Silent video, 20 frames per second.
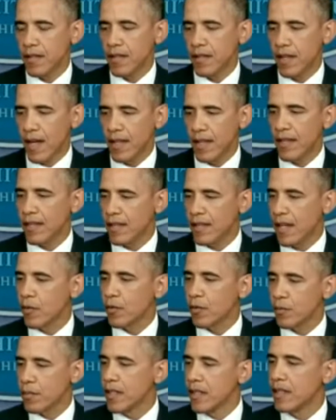Yeah, I think that
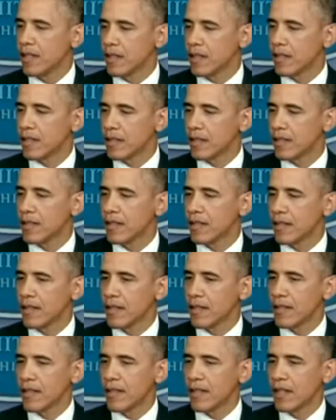would be
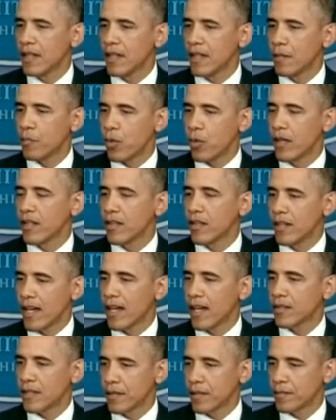a pretty good
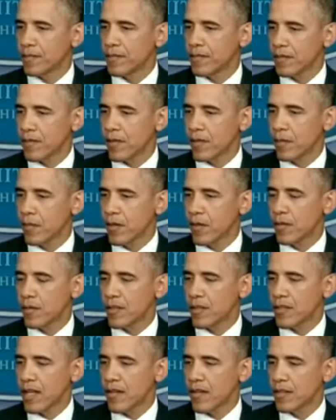outcome from what
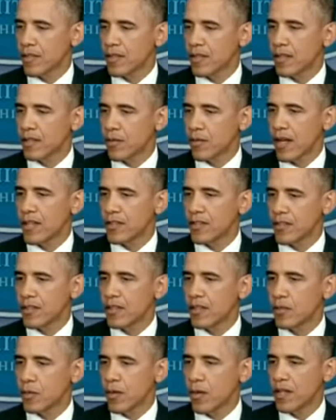was obviously a tragic
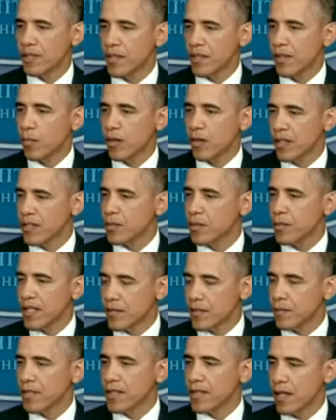situation, and we're going to
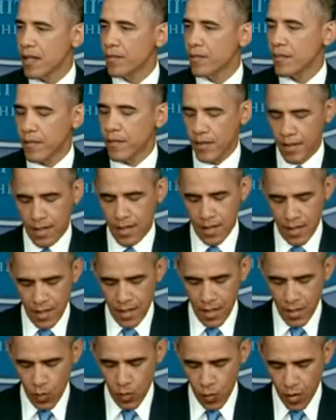spend some time
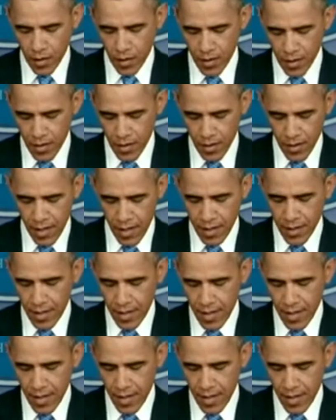working on that.